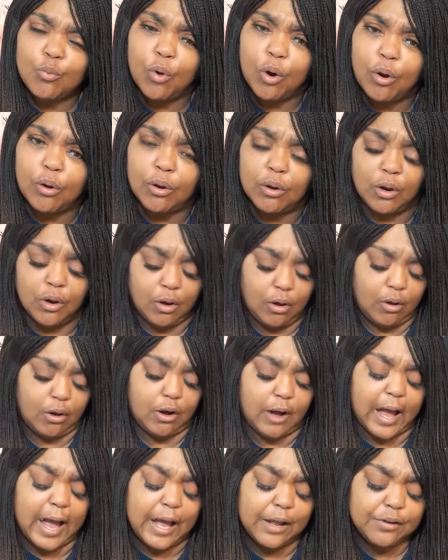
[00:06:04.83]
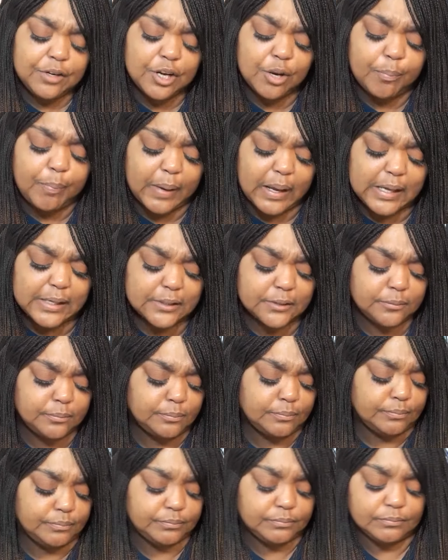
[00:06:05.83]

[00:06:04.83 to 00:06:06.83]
at work. Or oh, I'm in a bond.